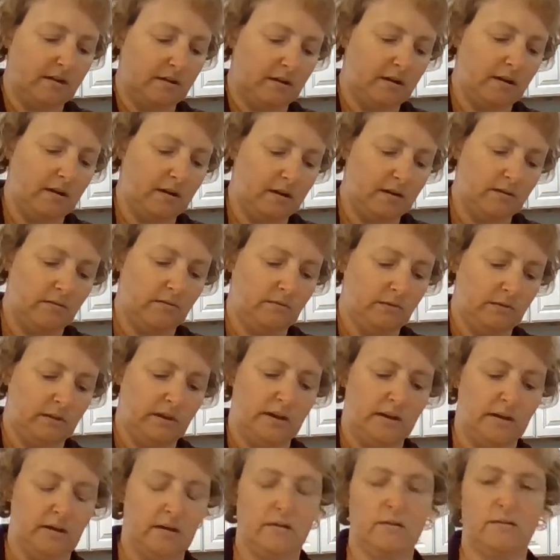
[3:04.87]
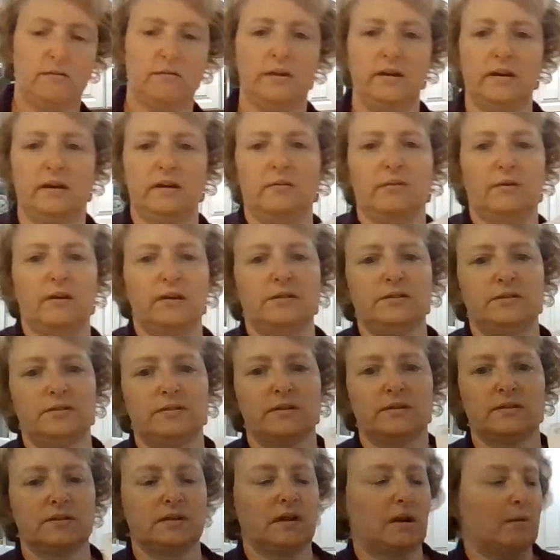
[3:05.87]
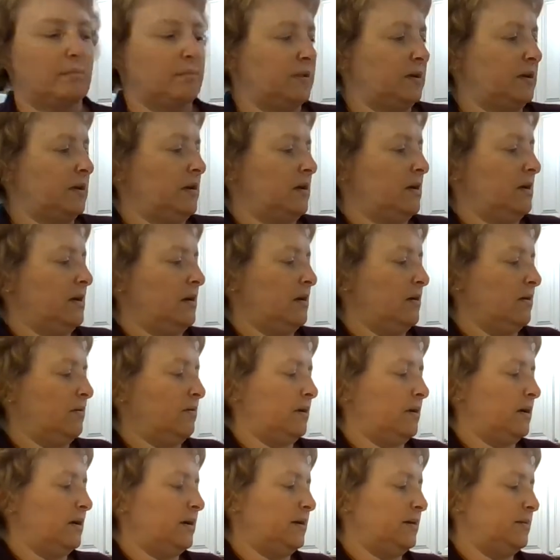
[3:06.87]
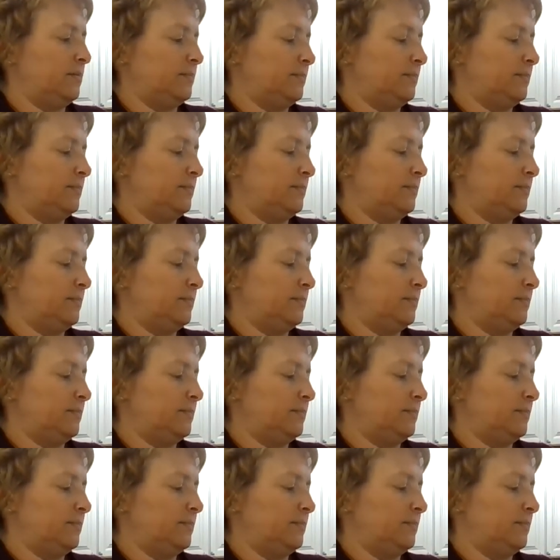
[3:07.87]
I don't like it when I do that sloppy. Ready?